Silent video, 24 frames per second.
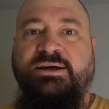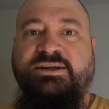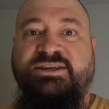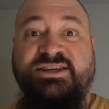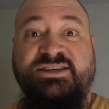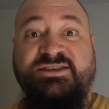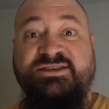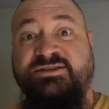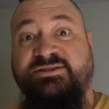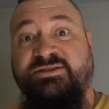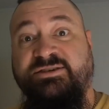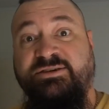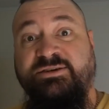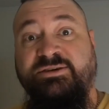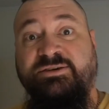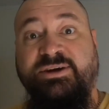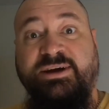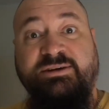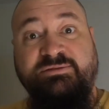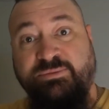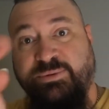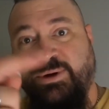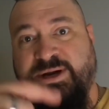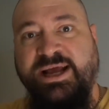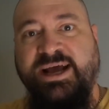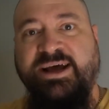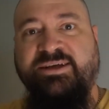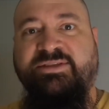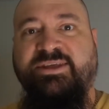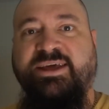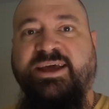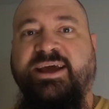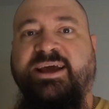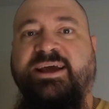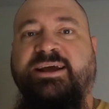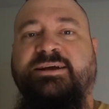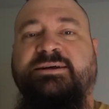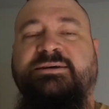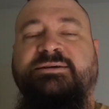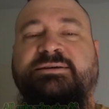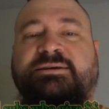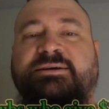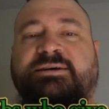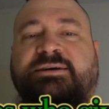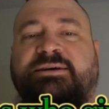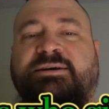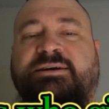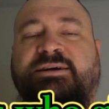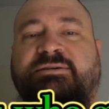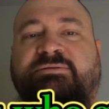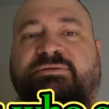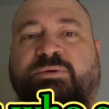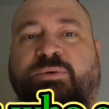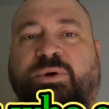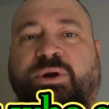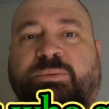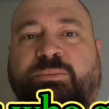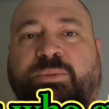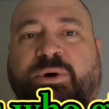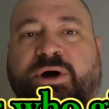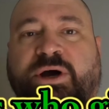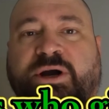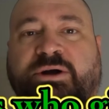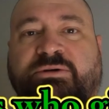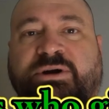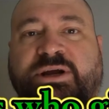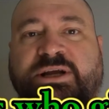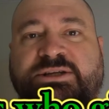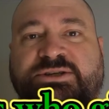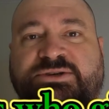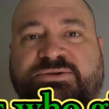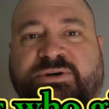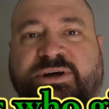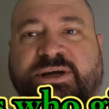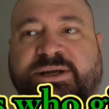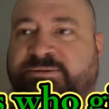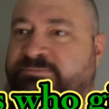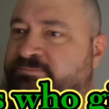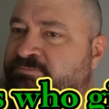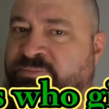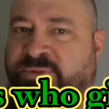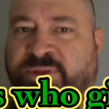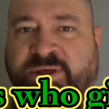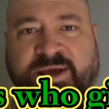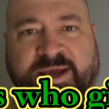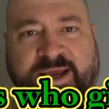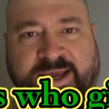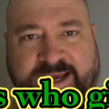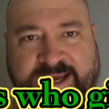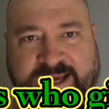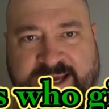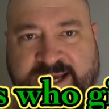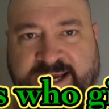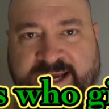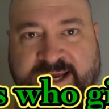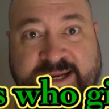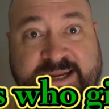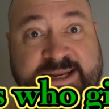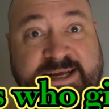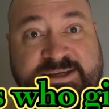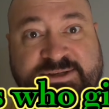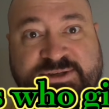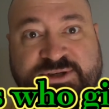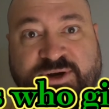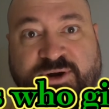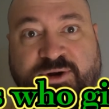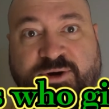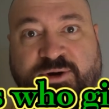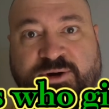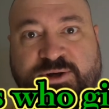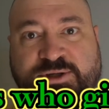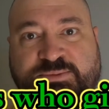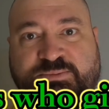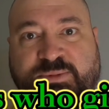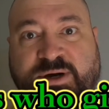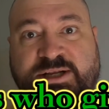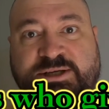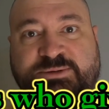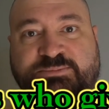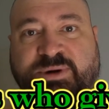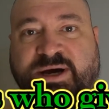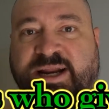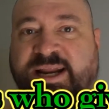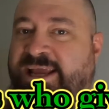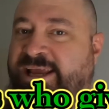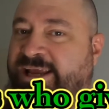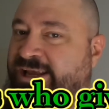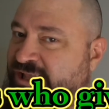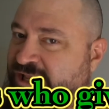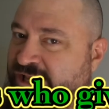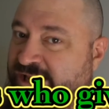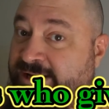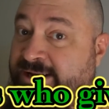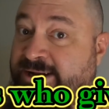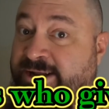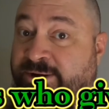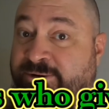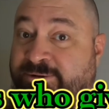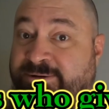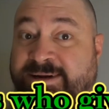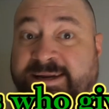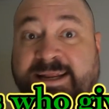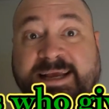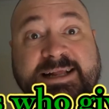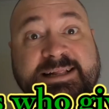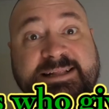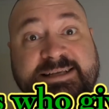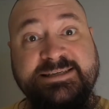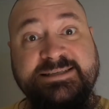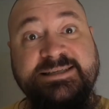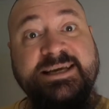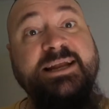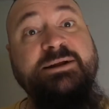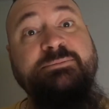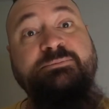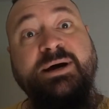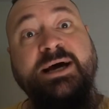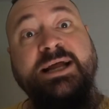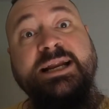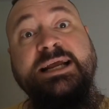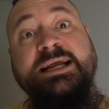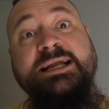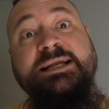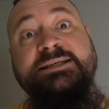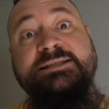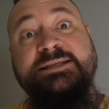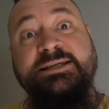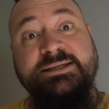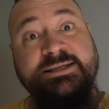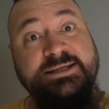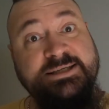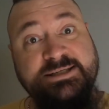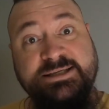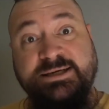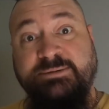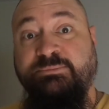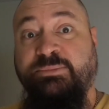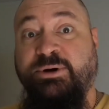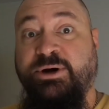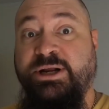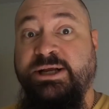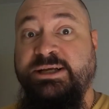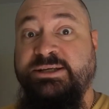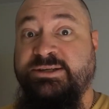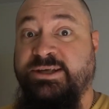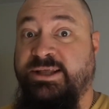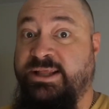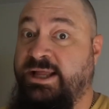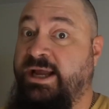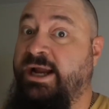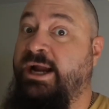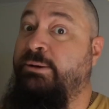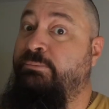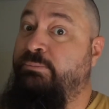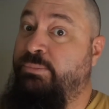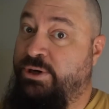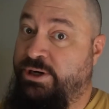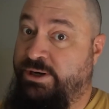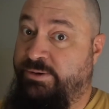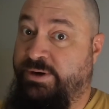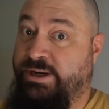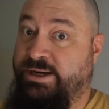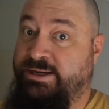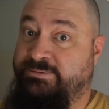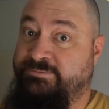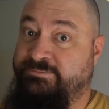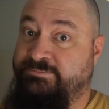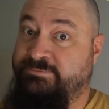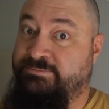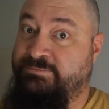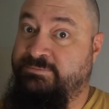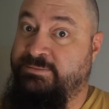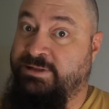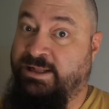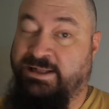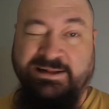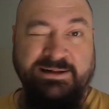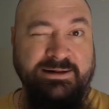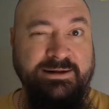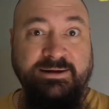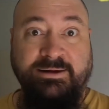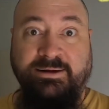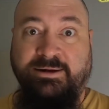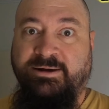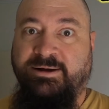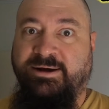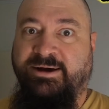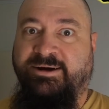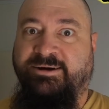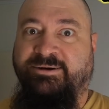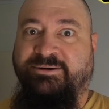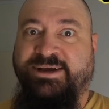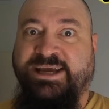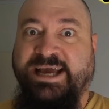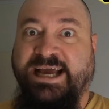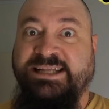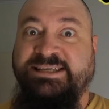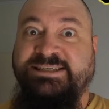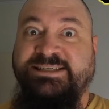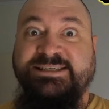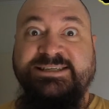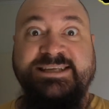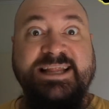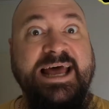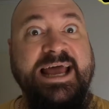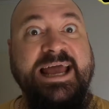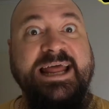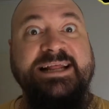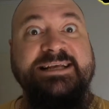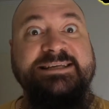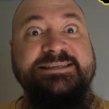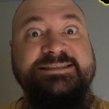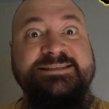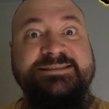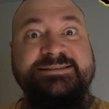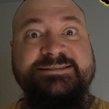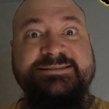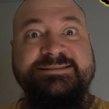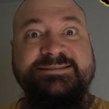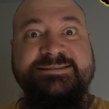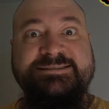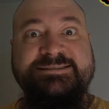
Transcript: Just to everybody out there, if you want to buy a green screen, it doesn't cost much money, and you don't need to send money to somebody so they can buy one. I'll catch you laters.